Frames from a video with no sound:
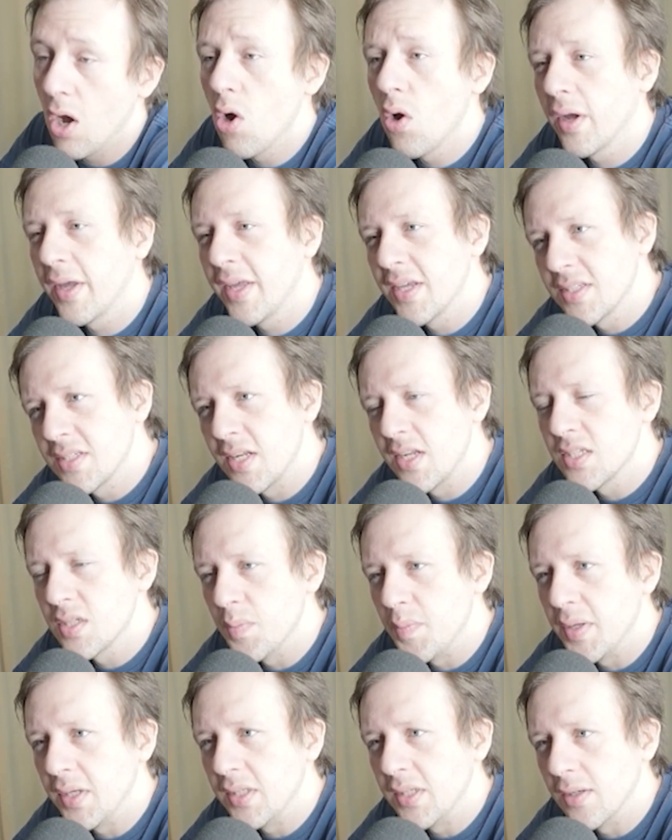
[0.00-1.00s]
Oh, I guess it is a
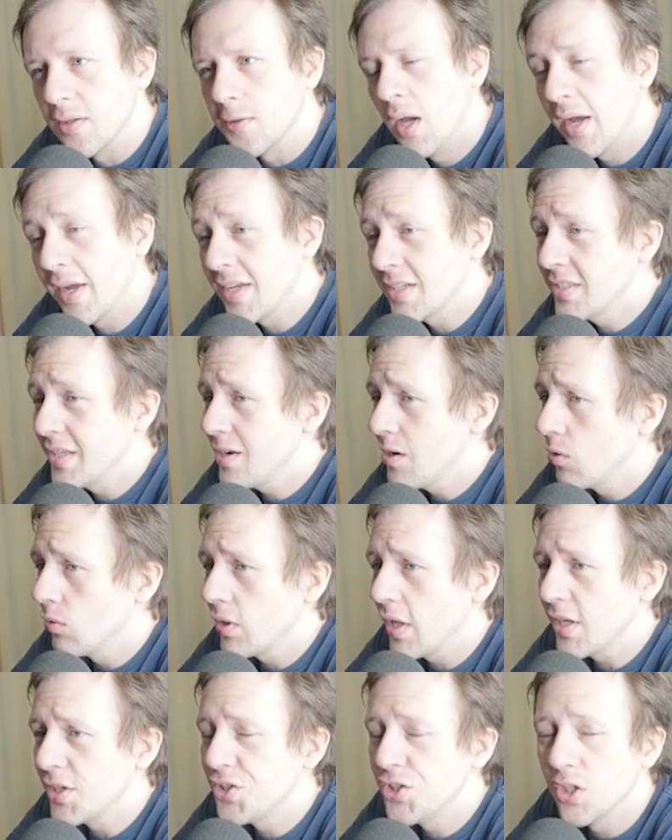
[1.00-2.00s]
big deal. I guess they don't
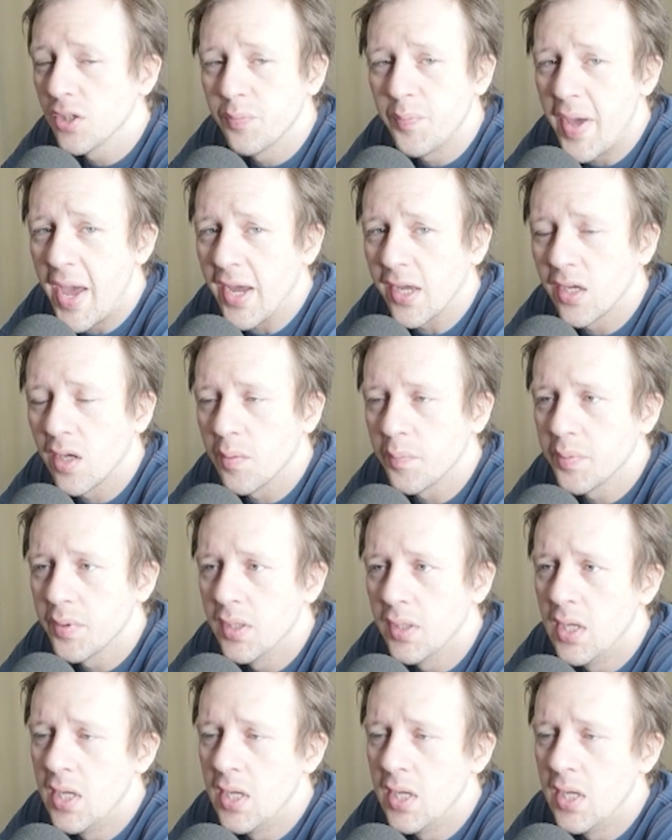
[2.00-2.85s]
like shield backup